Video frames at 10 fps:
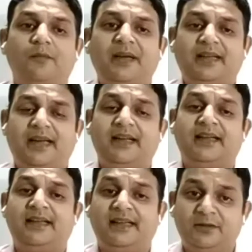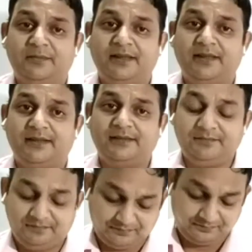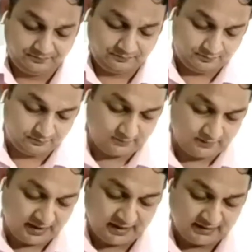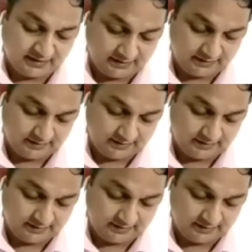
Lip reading: we make an arrangement here. And